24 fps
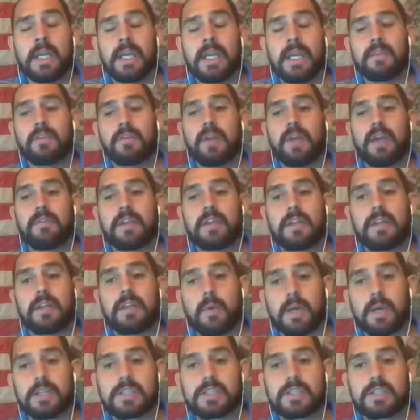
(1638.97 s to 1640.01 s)
If you have any
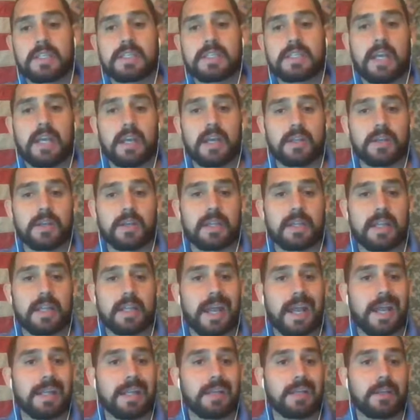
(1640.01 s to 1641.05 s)
questions other than
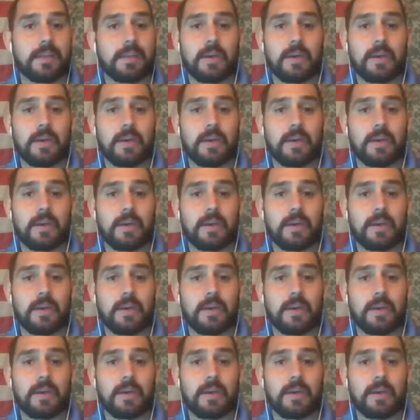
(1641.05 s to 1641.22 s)
that,